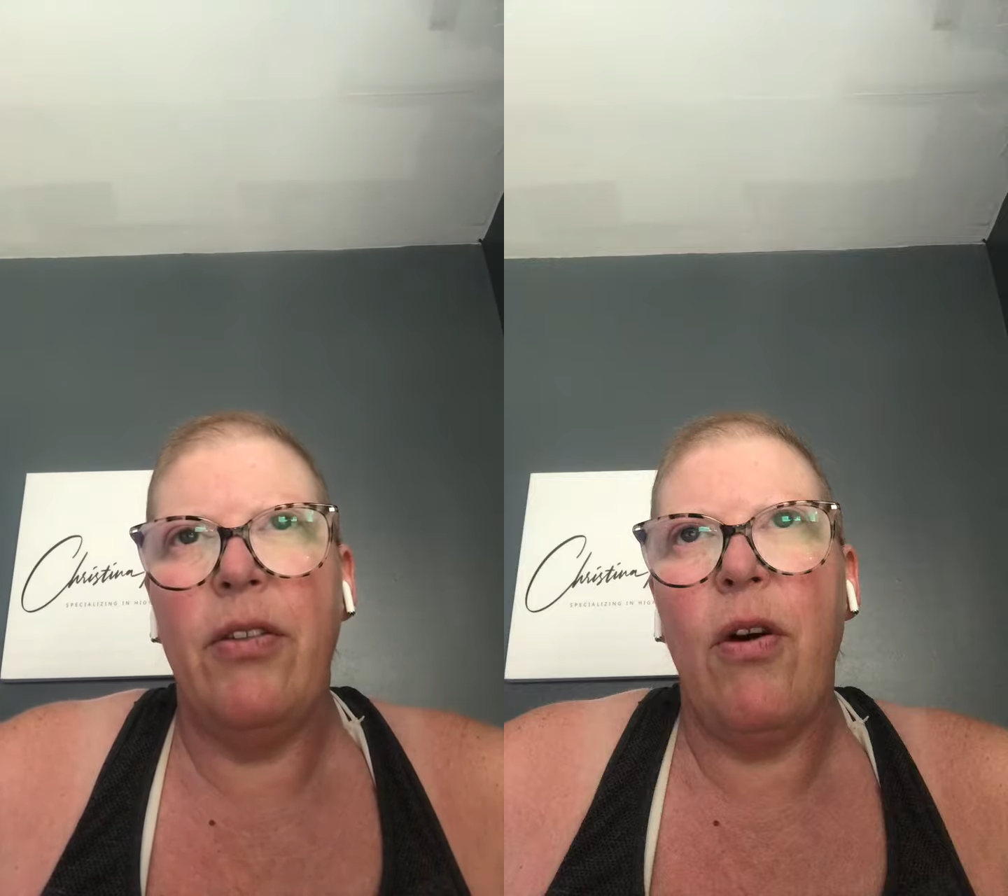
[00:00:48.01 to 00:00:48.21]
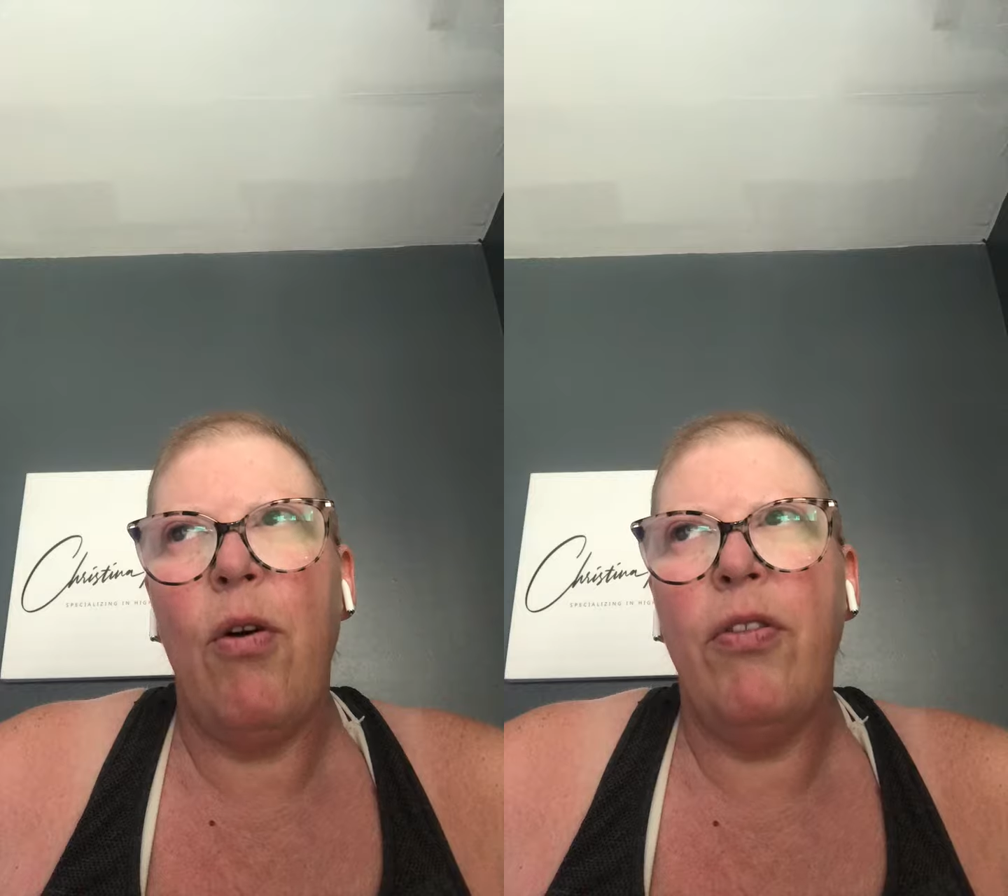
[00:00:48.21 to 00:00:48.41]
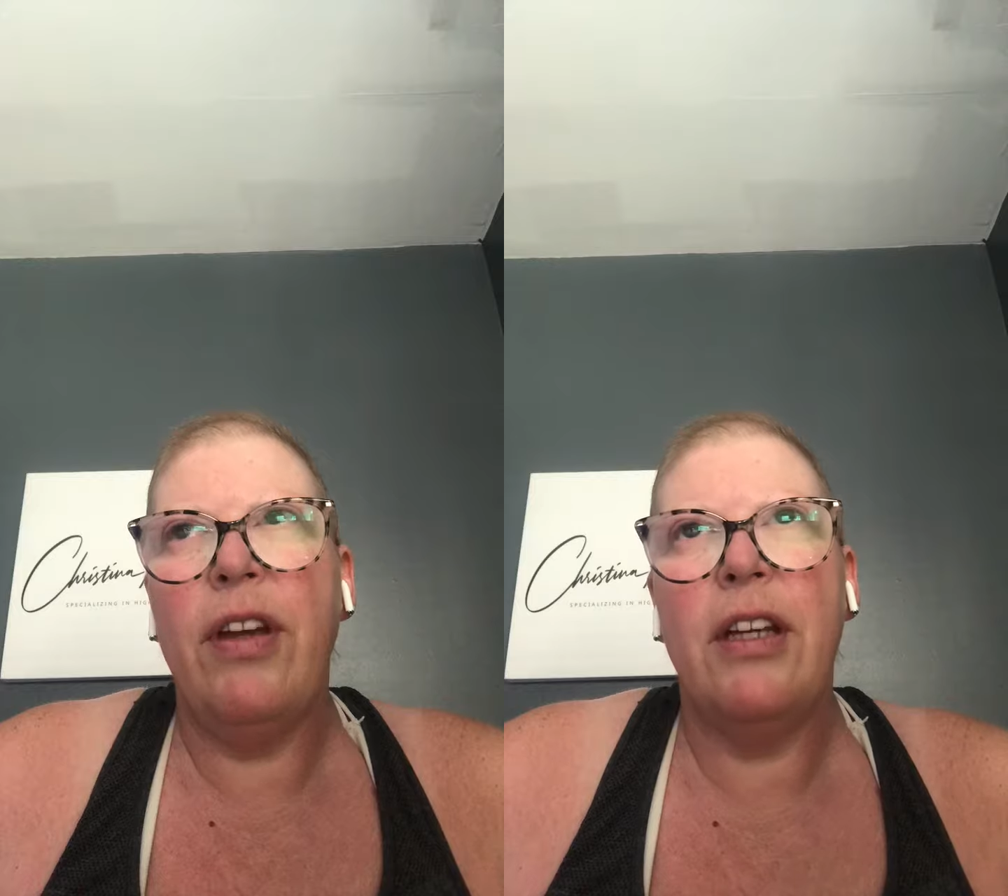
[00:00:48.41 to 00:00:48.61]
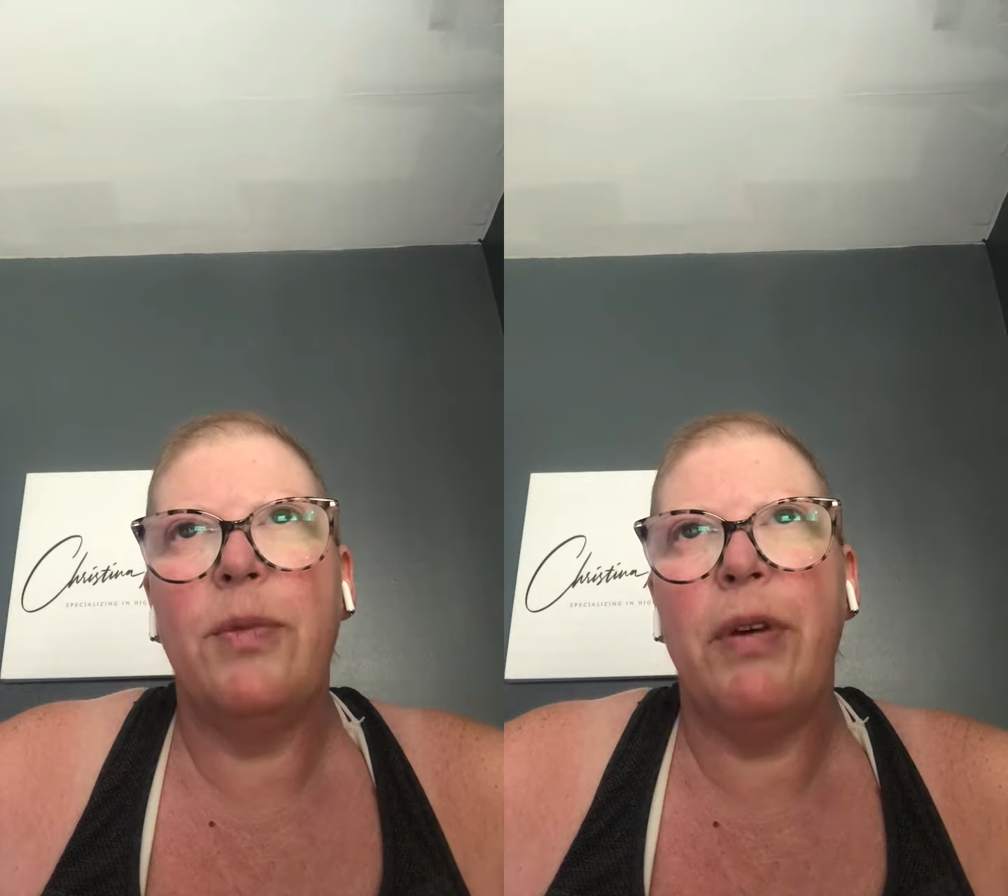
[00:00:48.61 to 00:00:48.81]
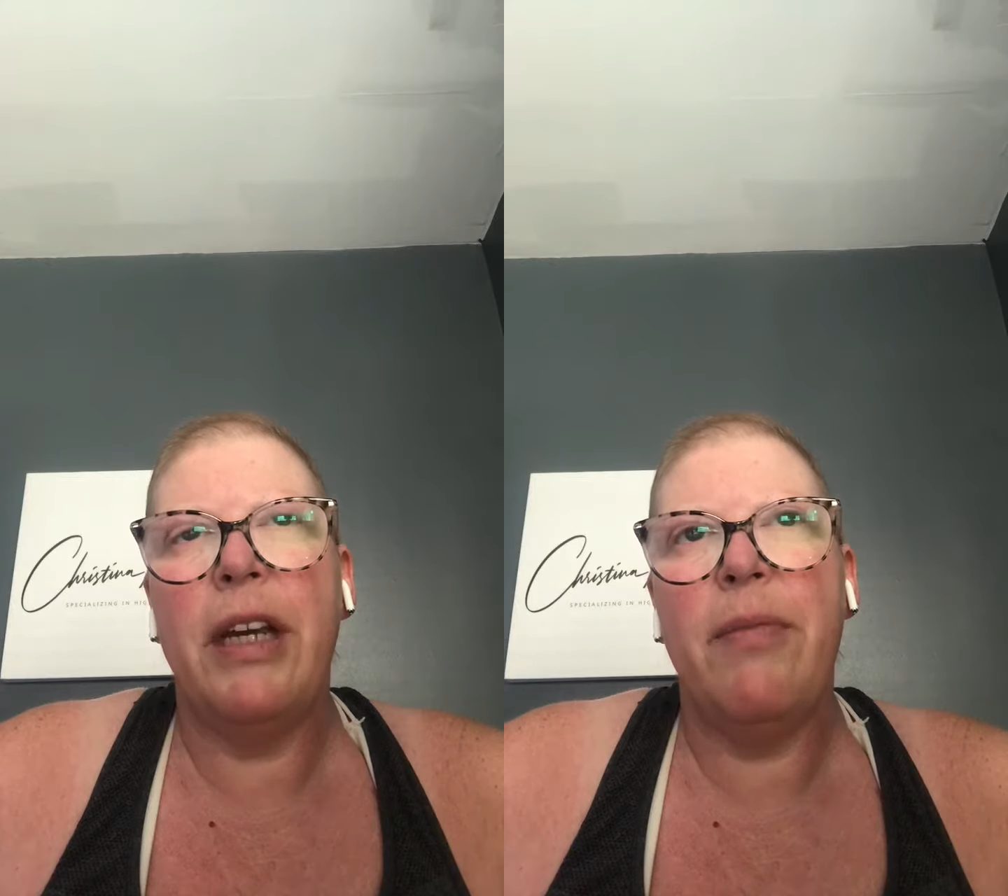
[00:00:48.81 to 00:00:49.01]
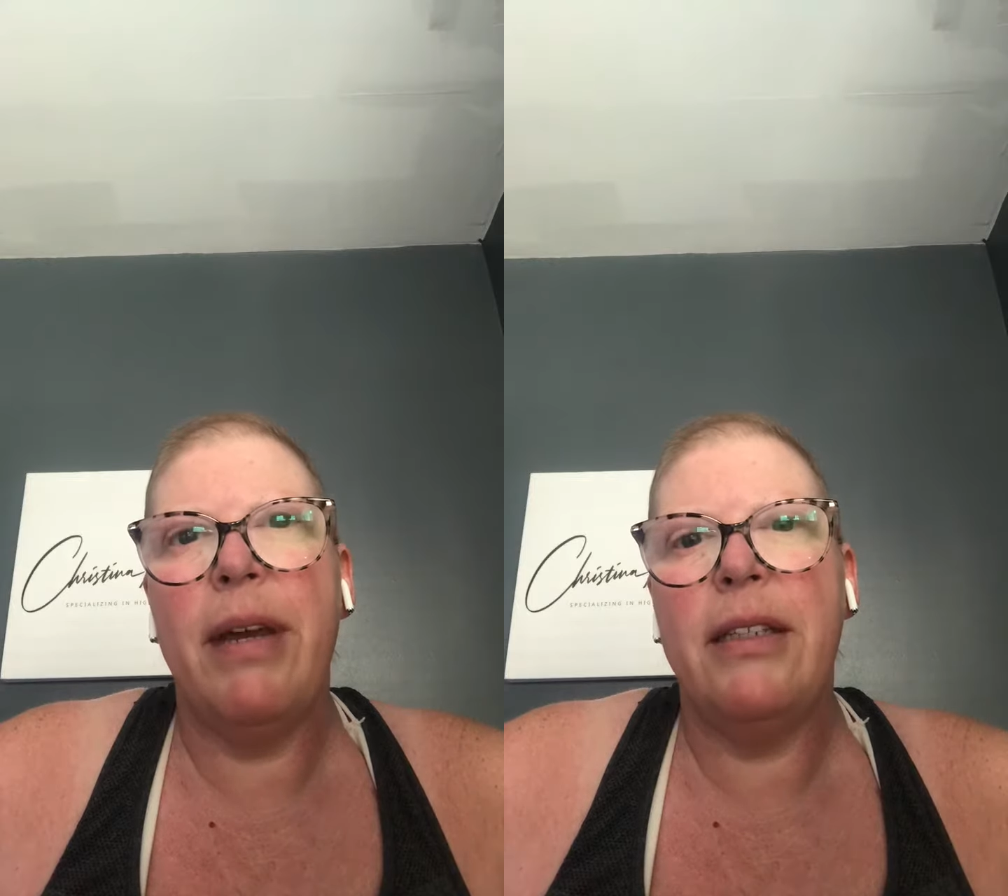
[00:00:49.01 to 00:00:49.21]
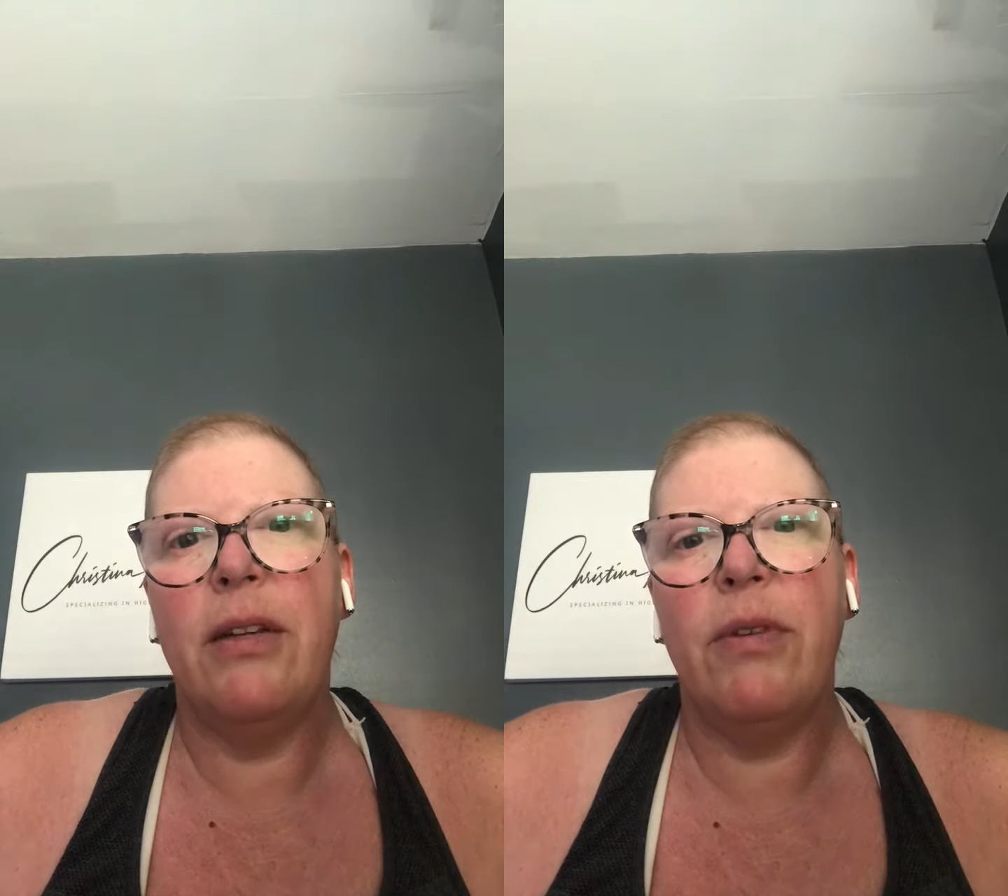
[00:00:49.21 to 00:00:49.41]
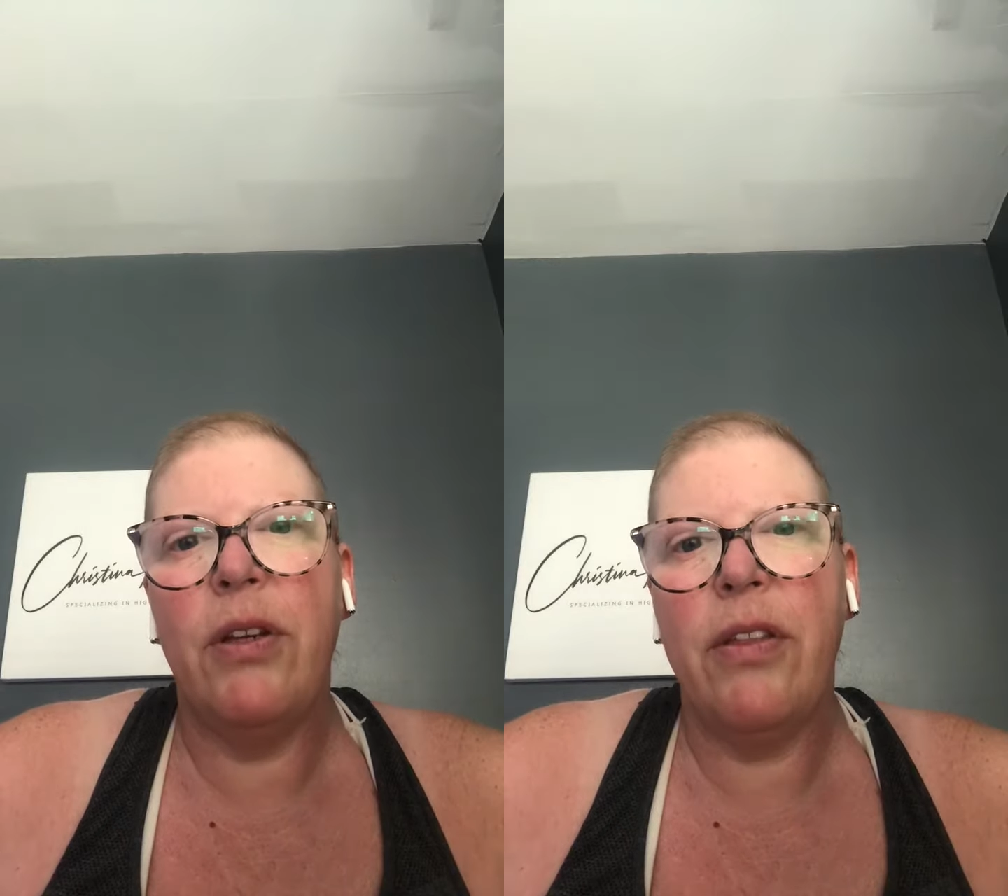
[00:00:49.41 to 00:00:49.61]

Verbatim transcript: the whole thing is pretty amazing when you